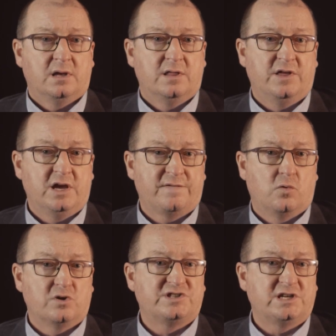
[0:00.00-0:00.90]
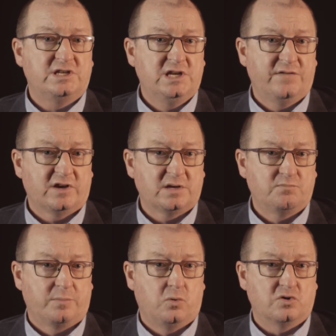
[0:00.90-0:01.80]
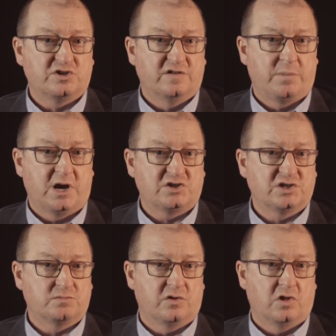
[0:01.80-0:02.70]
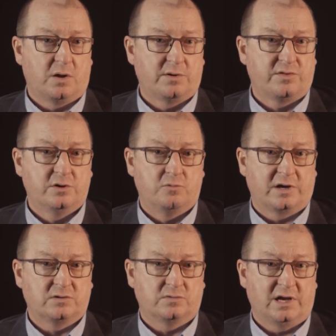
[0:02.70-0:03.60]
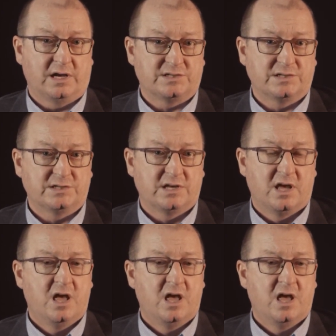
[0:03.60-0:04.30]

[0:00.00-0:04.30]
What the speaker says: Therefore, a significant proportion of patients with lower third rectal cancers,